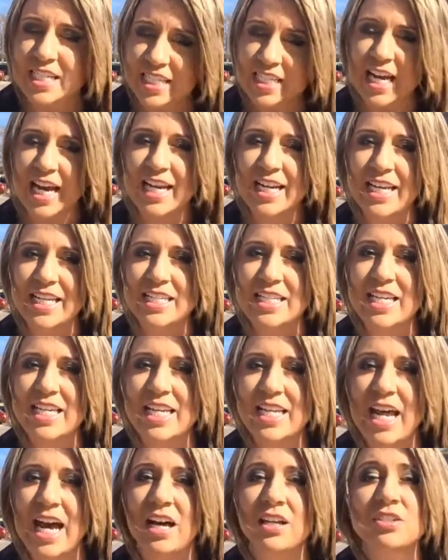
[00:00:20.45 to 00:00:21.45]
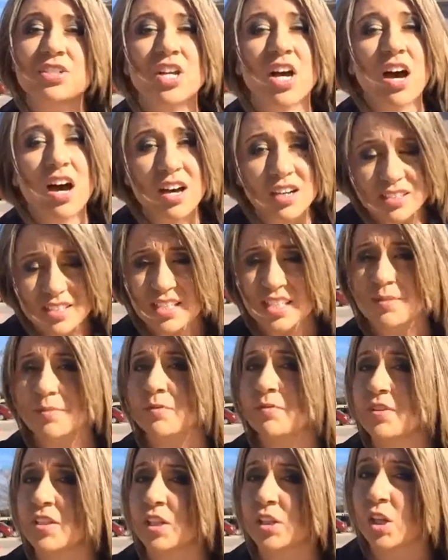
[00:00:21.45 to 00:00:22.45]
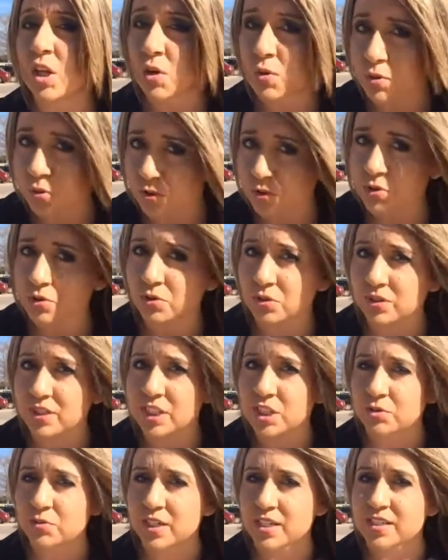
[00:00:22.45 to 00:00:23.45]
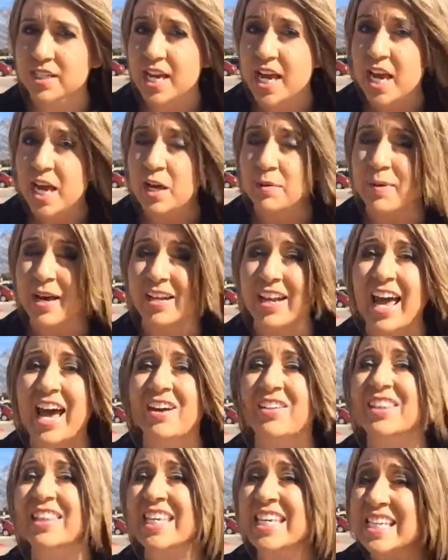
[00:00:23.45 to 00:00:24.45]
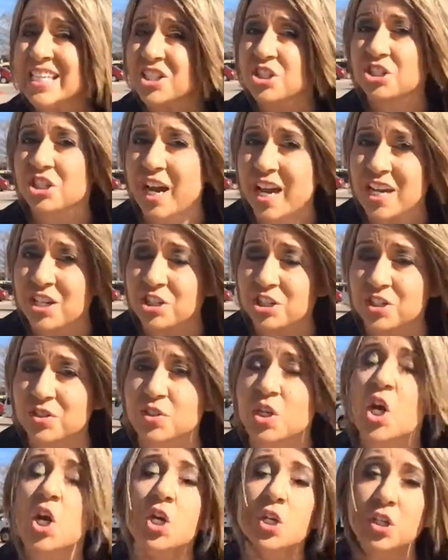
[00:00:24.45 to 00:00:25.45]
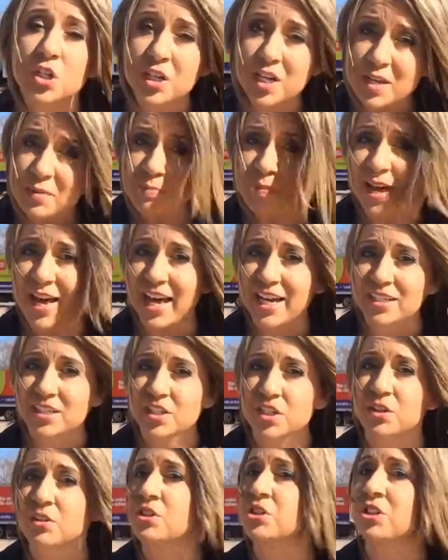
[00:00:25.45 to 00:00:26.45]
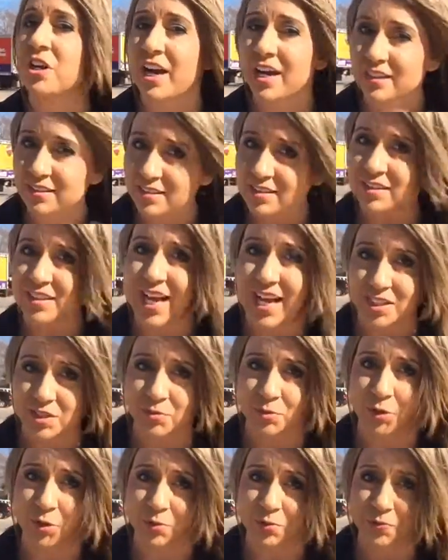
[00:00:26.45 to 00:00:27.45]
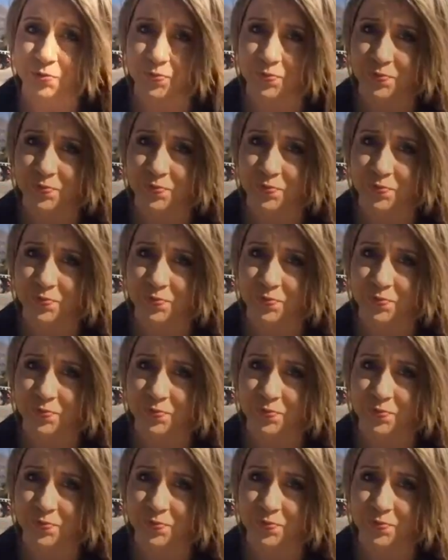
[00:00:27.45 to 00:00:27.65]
Tonight at ten, I'll talk to some of the local school districts about how these changes could impact your child's classroom.